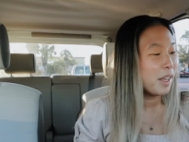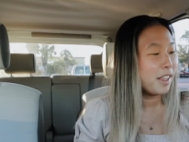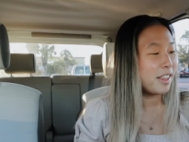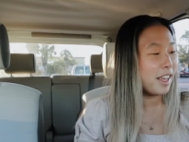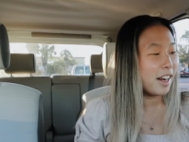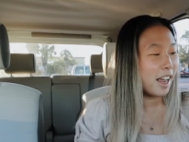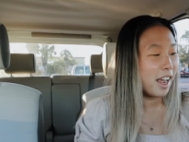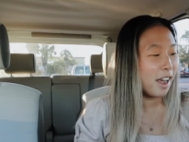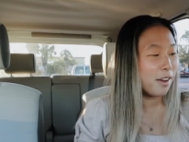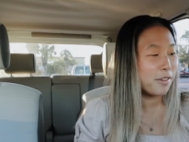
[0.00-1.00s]
Then I
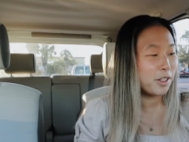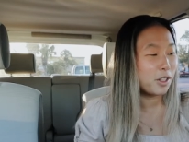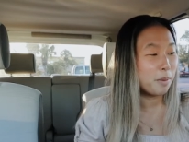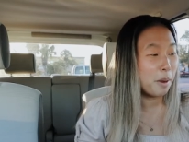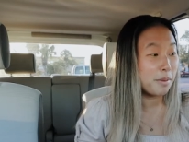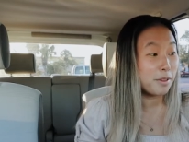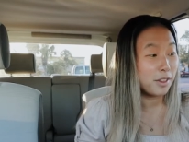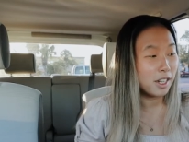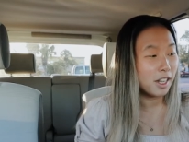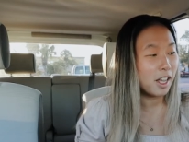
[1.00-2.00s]
have two pumps of
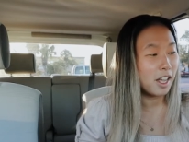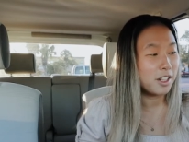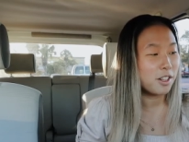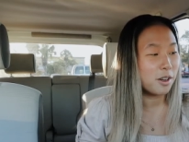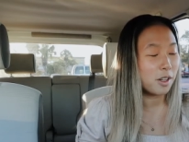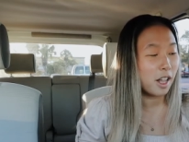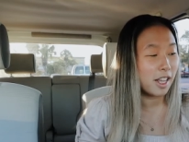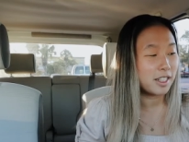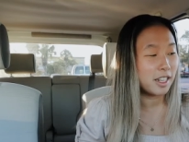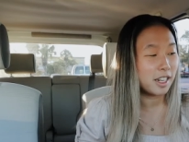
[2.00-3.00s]
vanilla, no
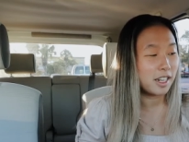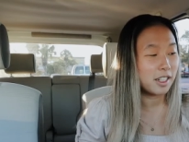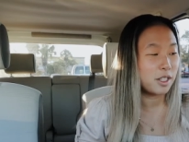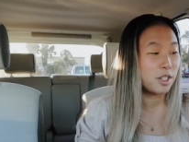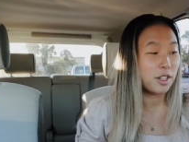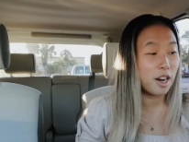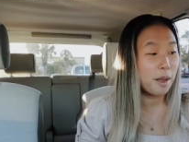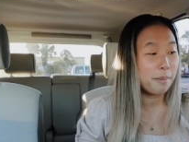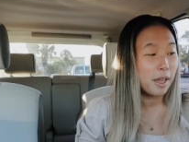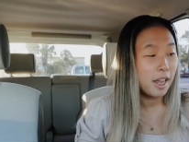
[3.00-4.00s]
classic
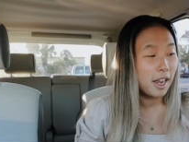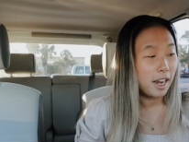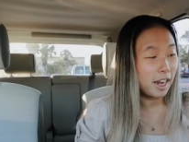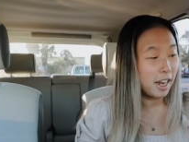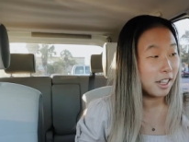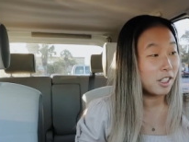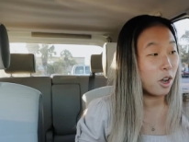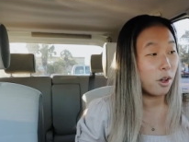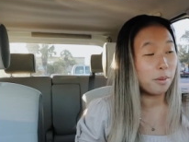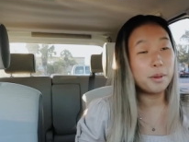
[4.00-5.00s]
syrup and
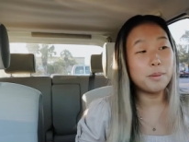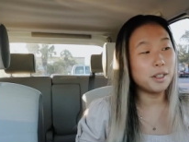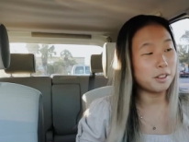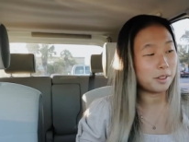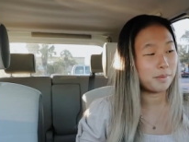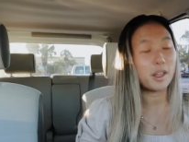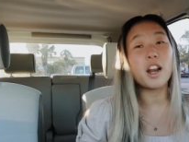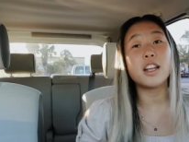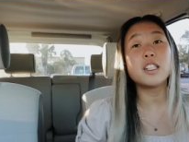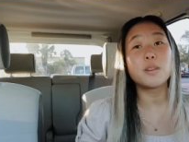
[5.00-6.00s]
almond milk. And
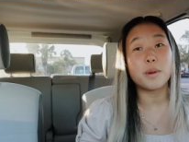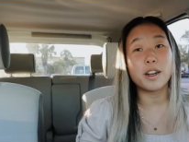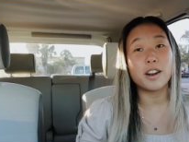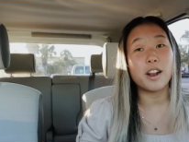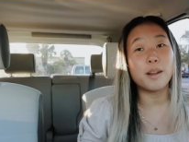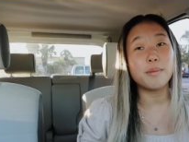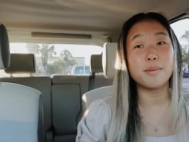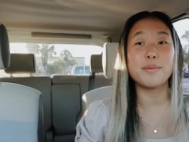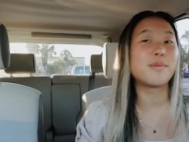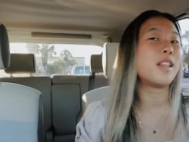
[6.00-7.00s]
I swear I'm,
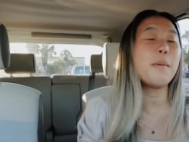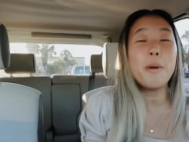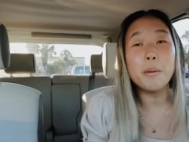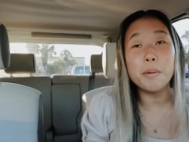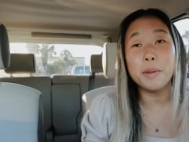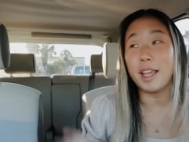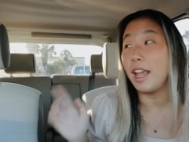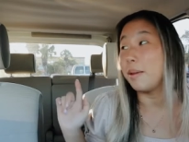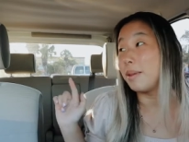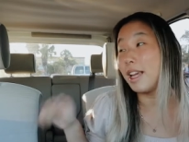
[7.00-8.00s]
they probably
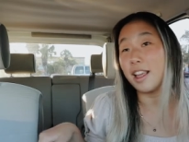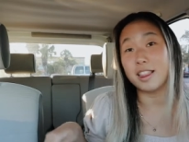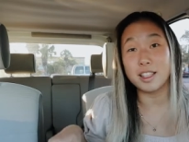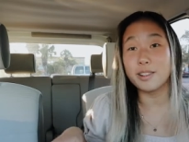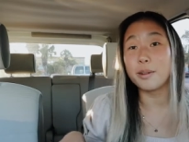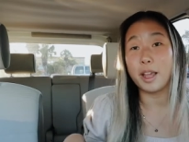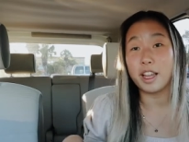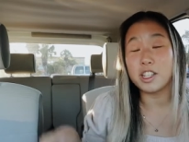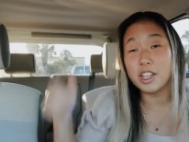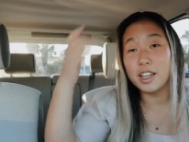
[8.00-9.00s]
hate me at this
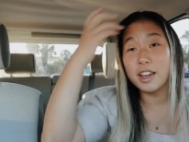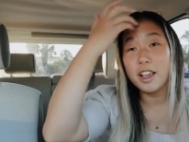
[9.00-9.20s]
location